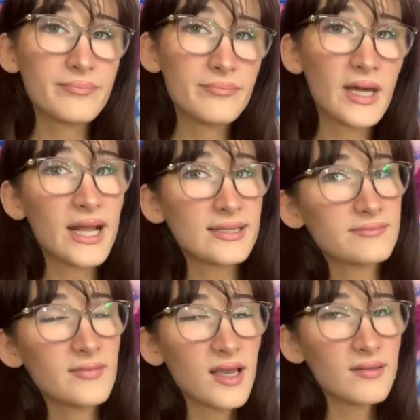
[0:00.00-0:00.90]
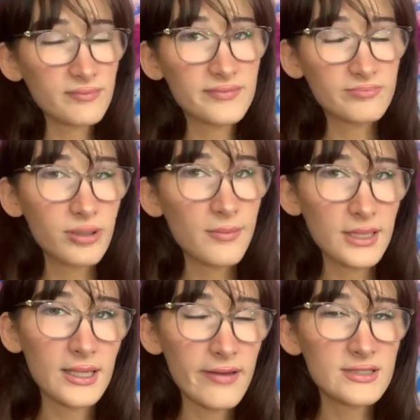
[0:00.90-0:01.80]
but I, I'm probably
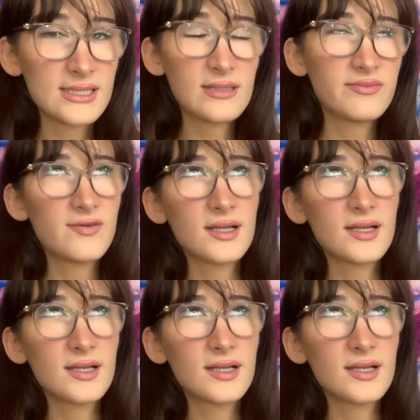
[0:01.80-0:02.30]
gonna have to end up